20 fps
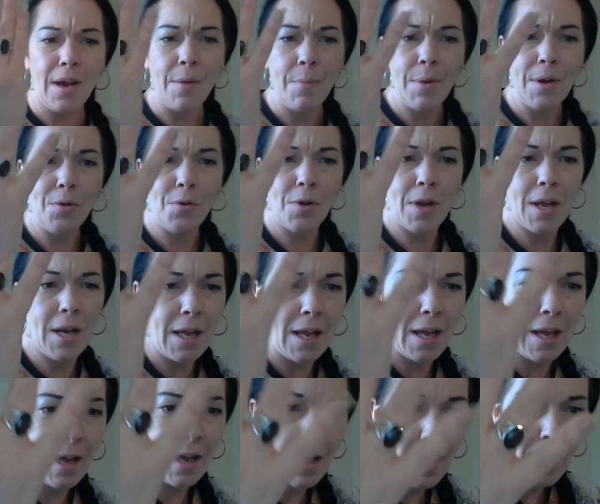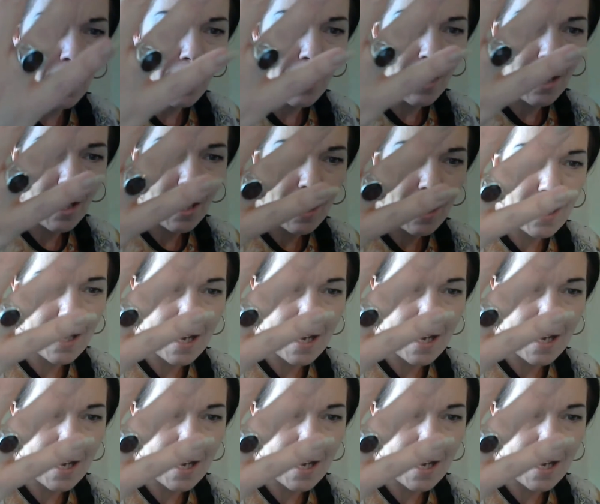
I mean, look at it. It's